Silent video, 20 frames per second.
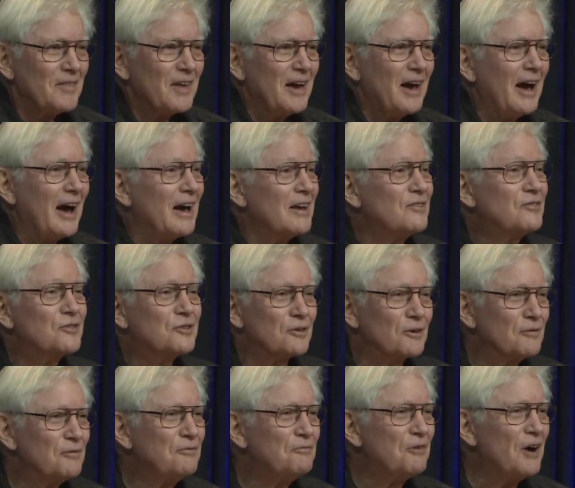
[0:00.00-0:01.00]
I
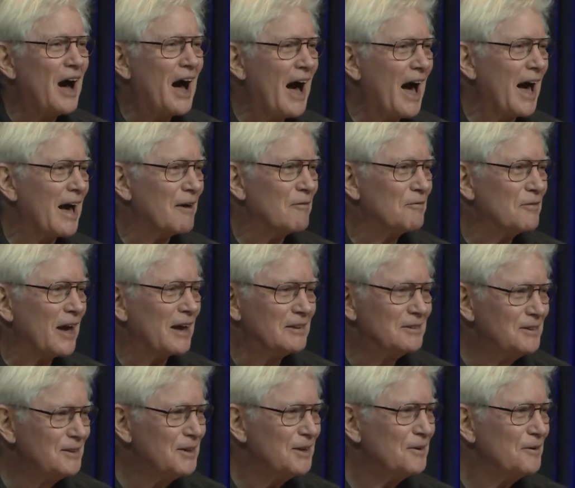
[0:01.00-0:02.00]
survived. I
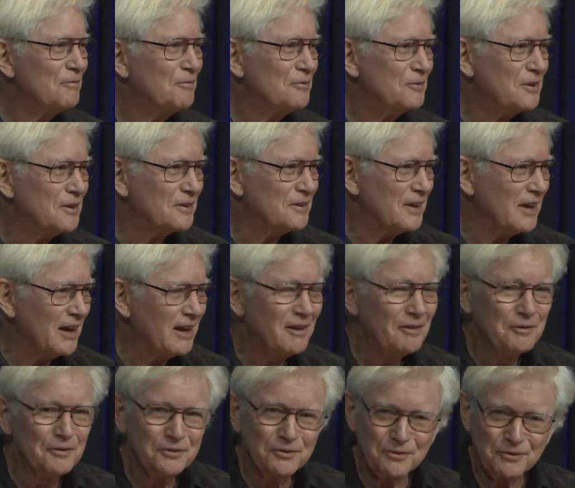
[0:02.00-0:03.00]
lived to tell
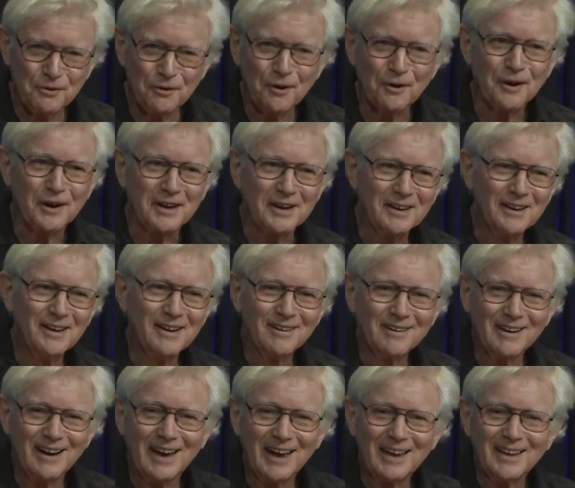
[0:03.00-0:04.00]
the story,
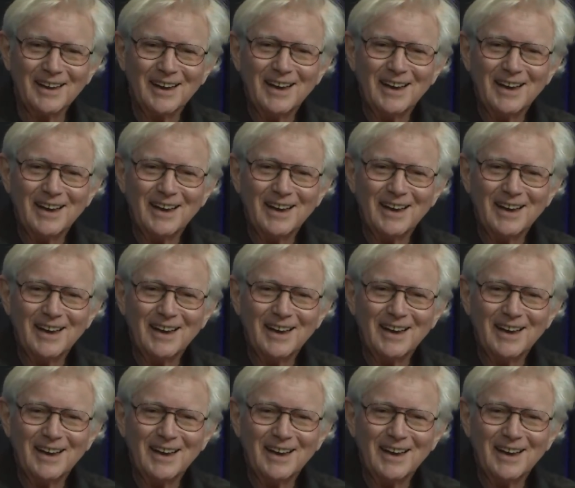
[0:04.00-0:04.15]
right?